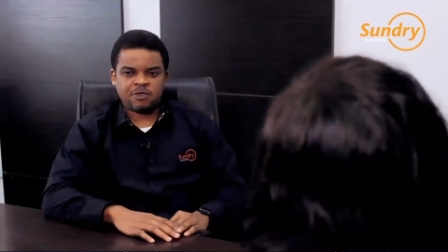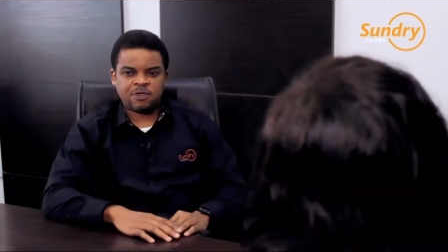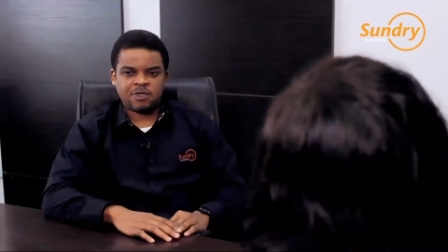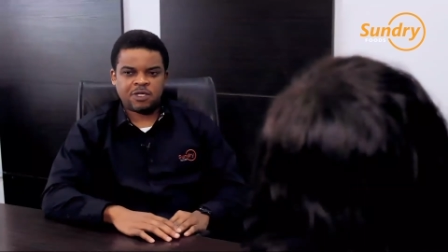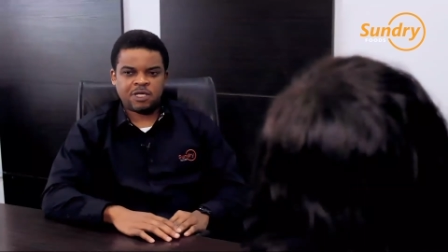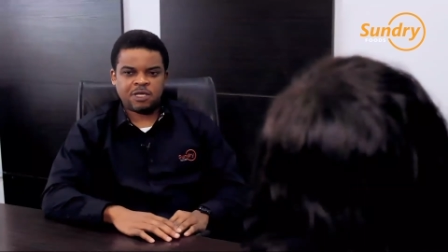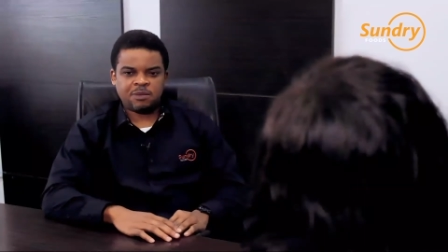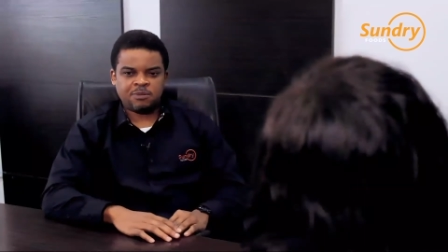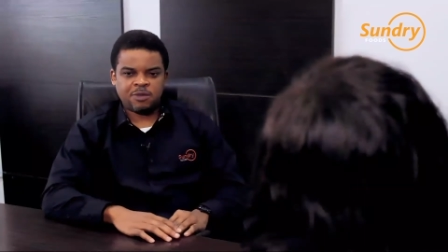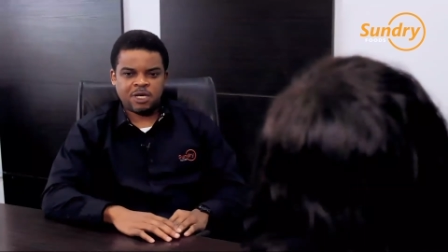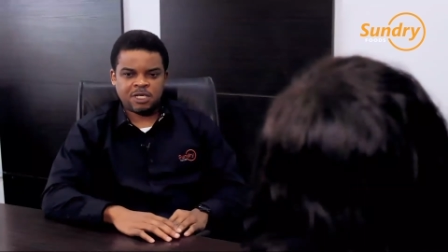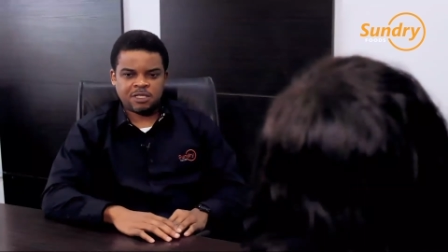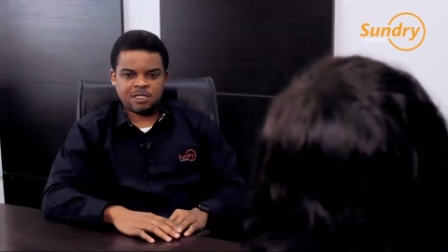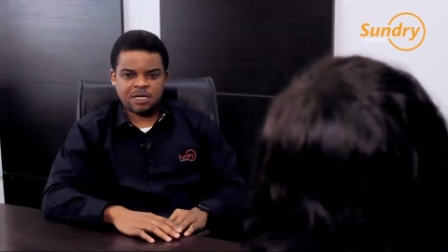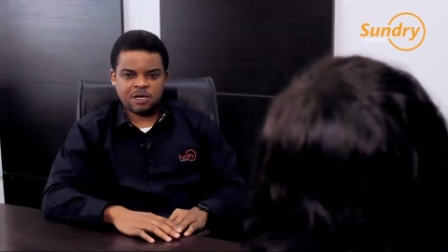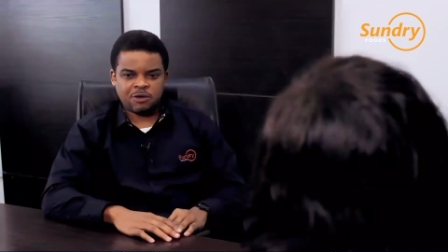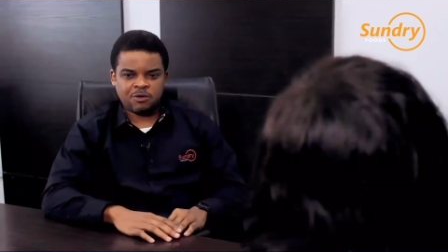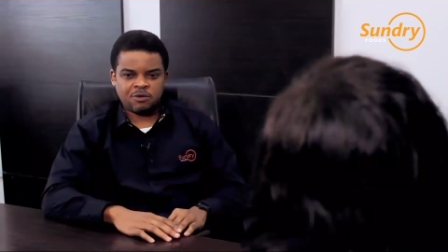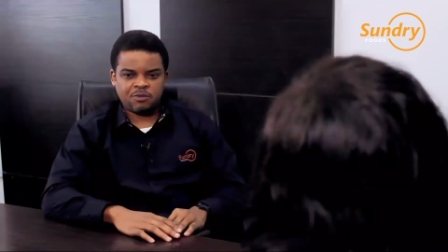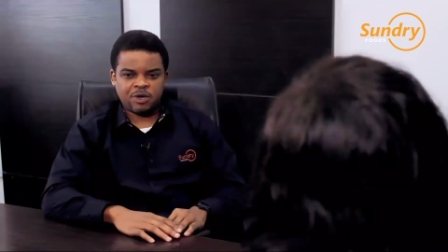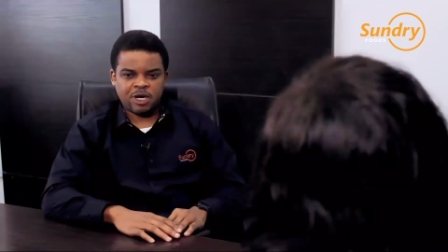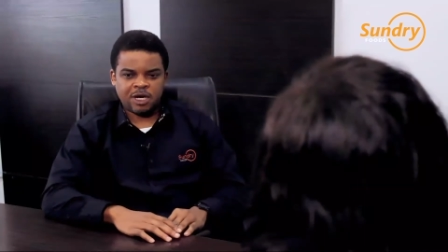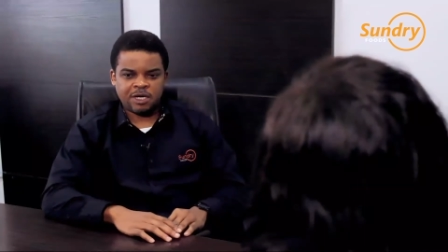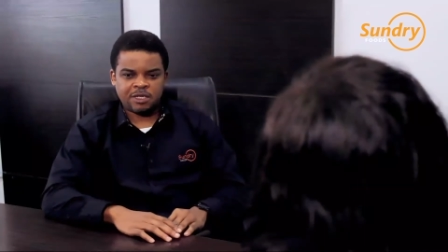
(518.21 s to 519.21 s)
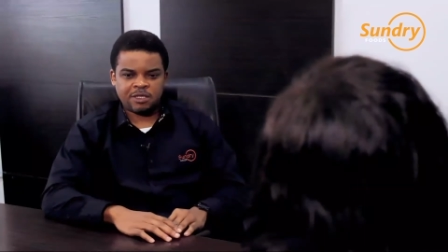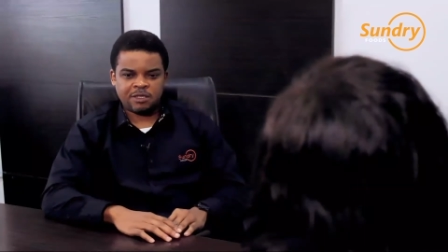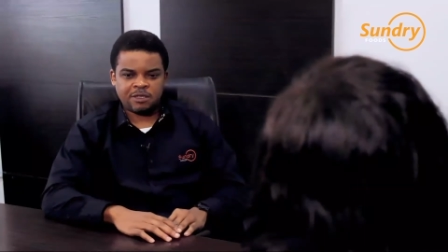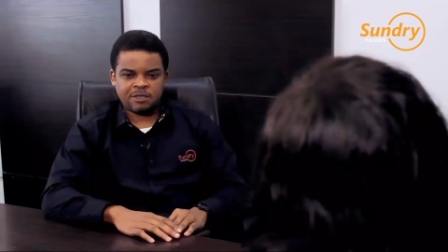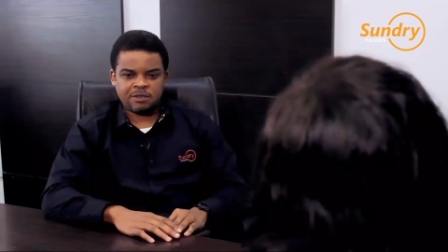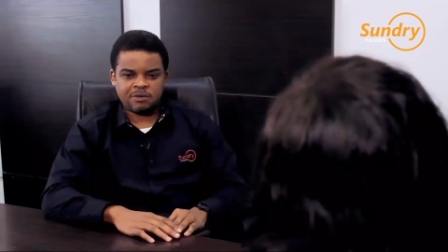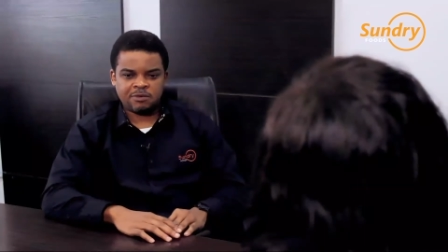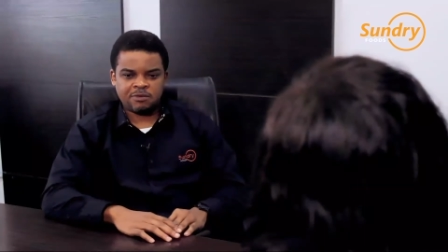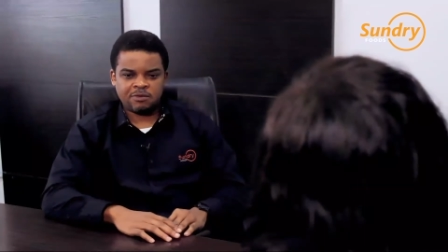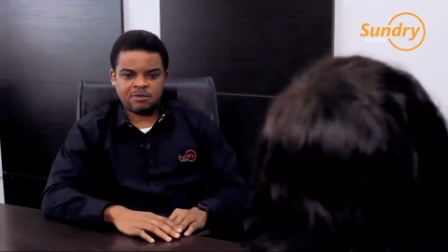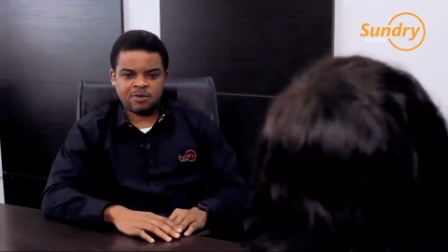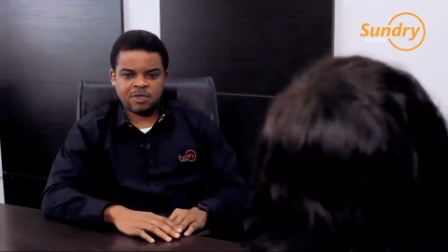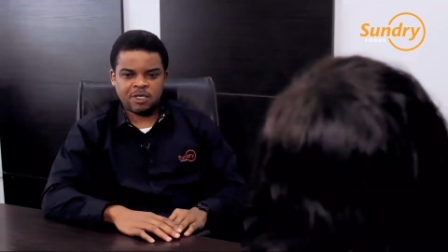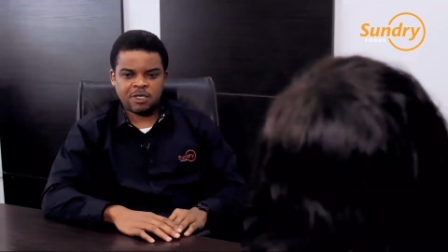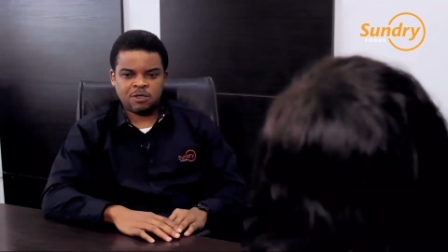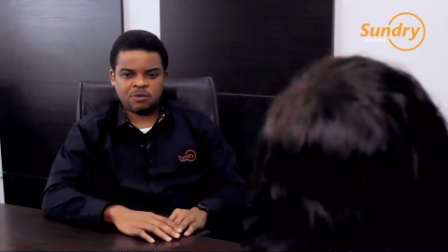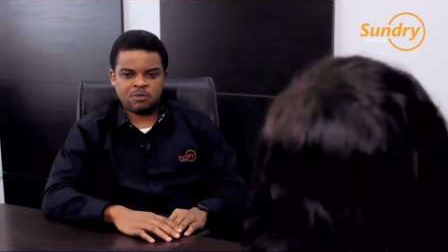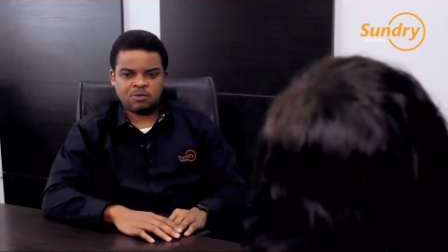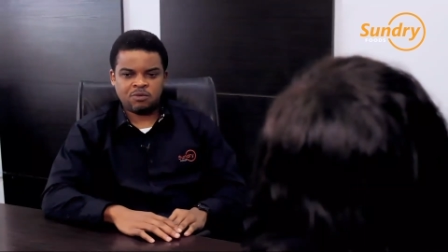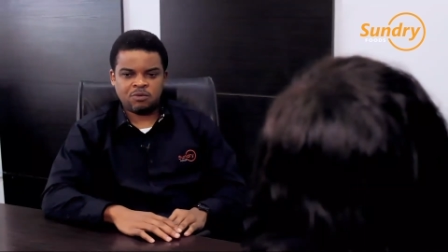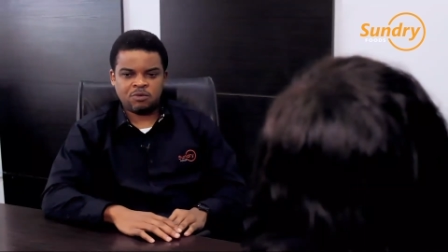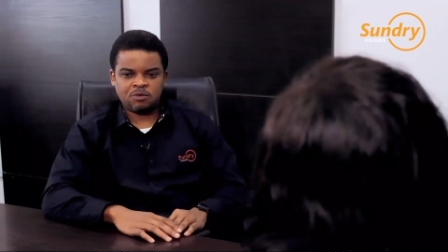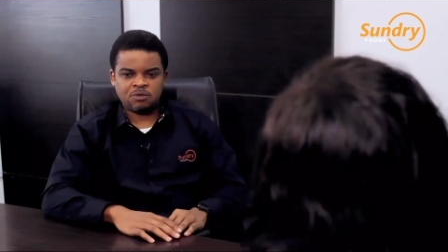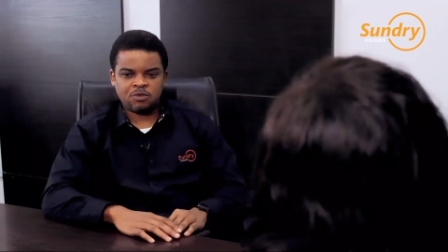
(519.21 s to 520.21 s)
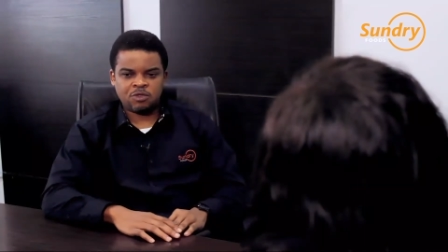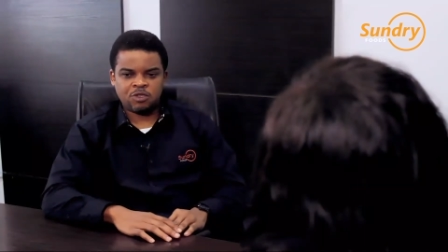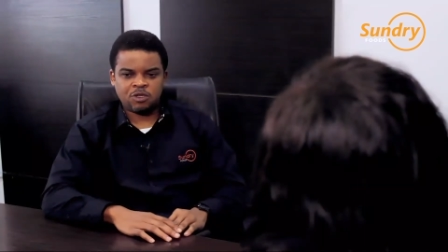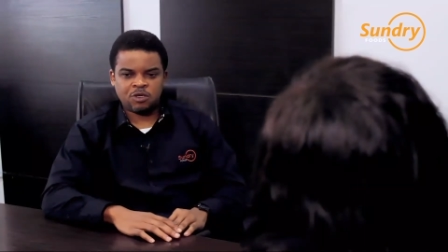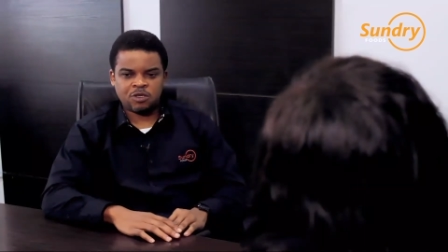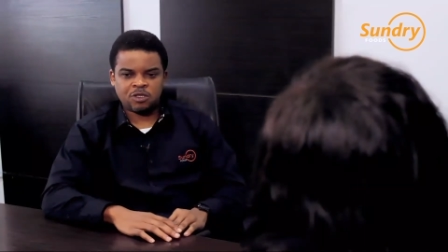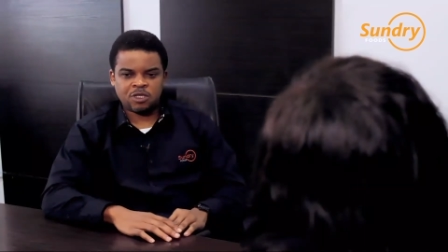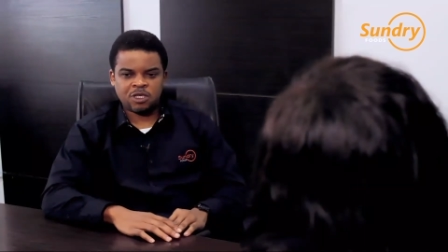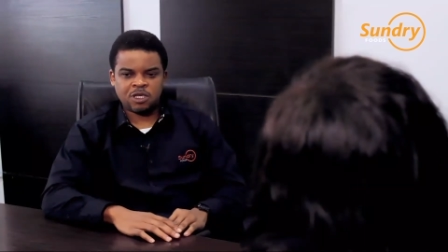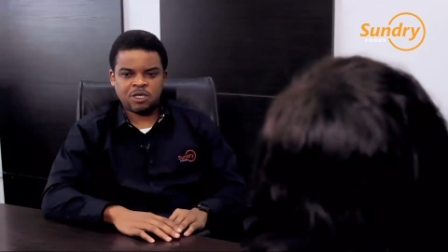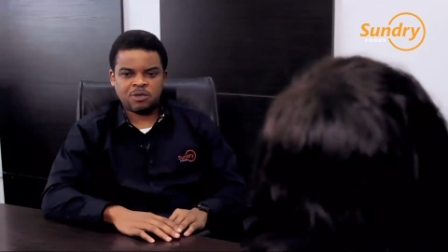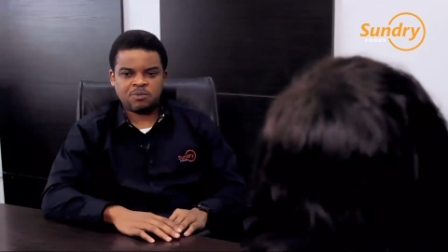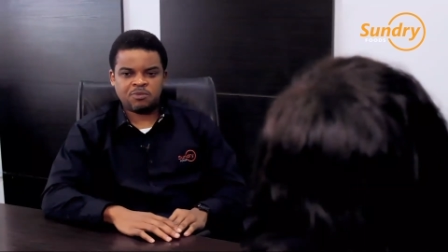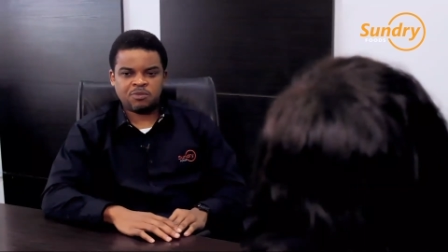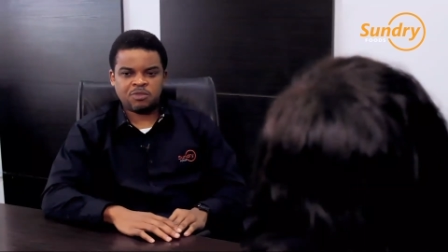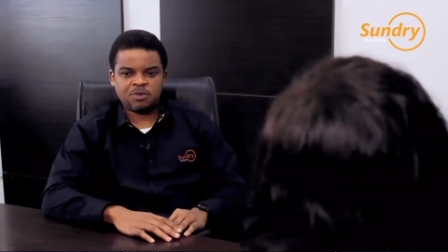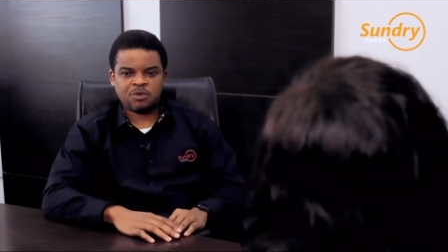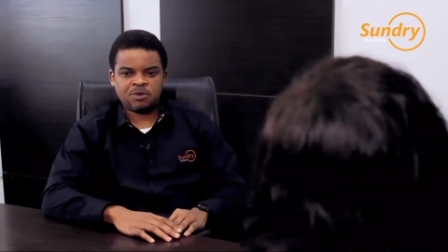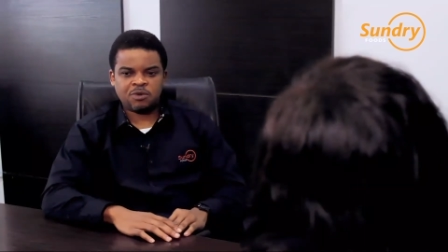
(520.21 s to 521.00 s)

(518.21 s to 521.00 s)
the Kilimanjaro brand. We will just keep.